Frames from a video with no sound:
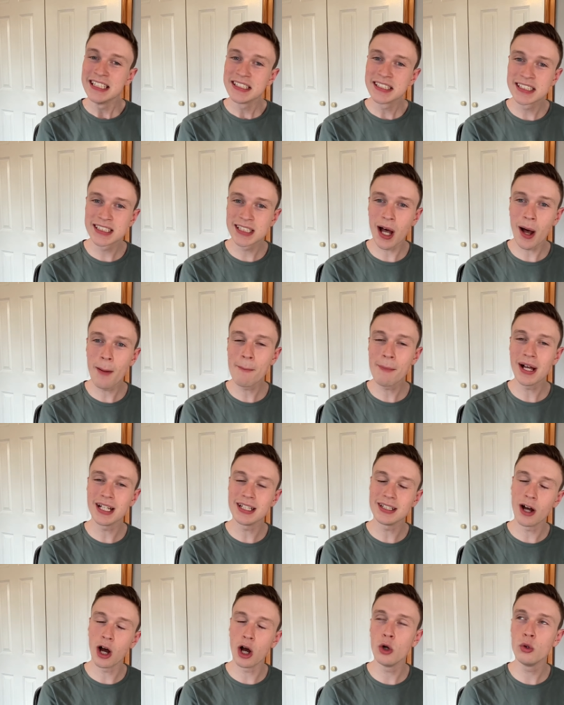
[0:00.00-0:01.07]
Some,
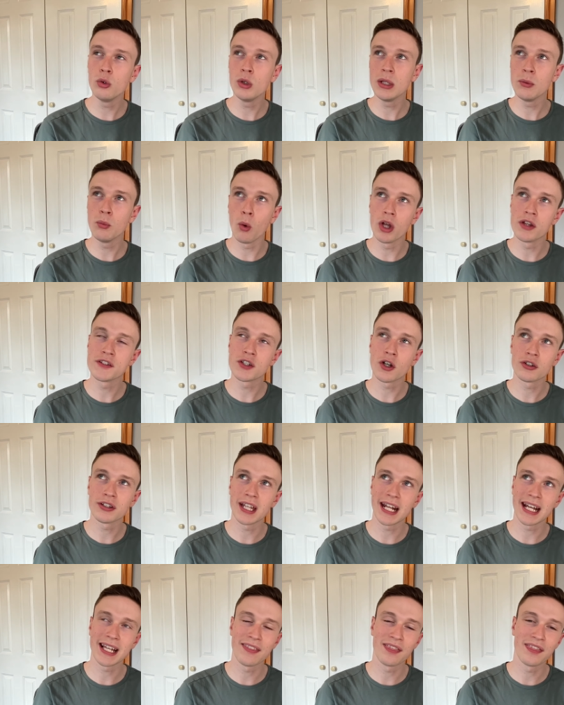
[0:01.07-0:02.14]
only one song that
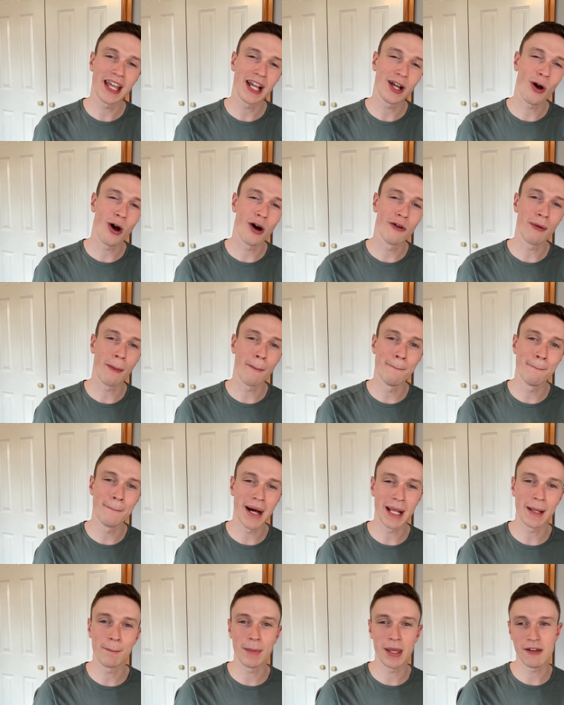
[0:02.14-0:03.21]
I can think of
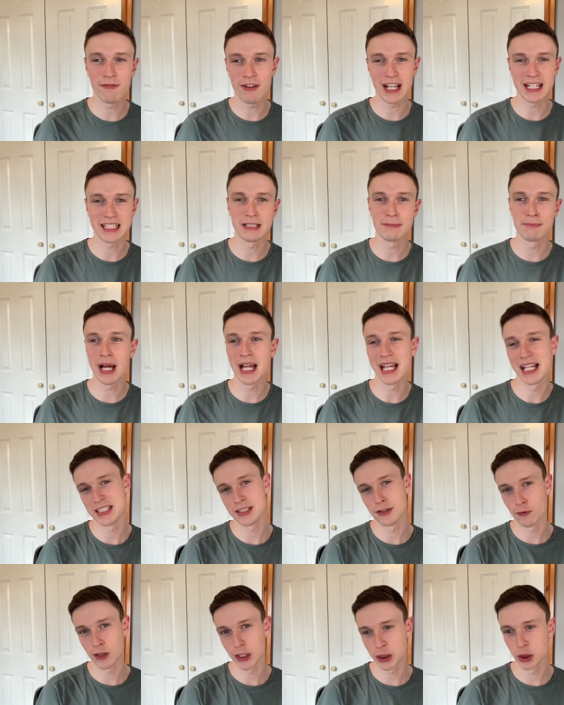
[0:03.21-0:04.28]
might be affected by its
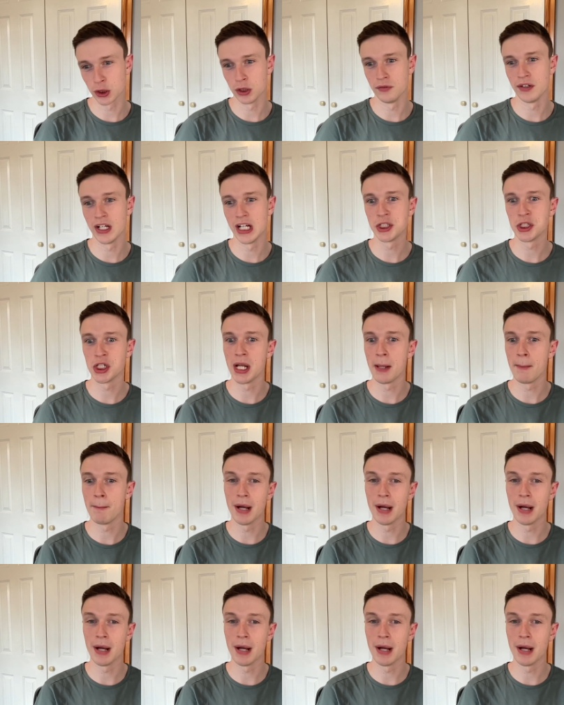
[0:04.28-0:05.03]
original version,